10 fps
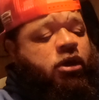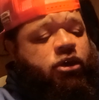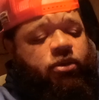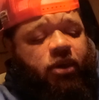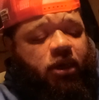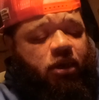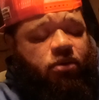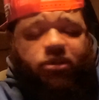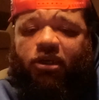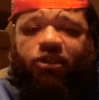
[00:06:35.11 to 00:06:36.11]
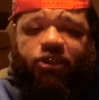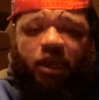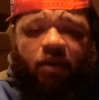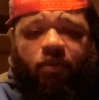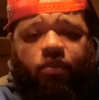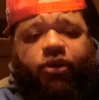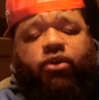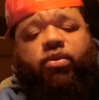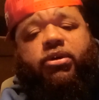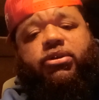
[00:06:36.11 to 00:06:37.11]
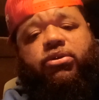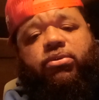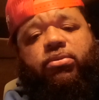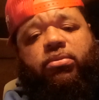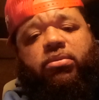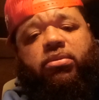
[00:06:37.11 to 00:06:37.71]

You can't go take a shower when you want to.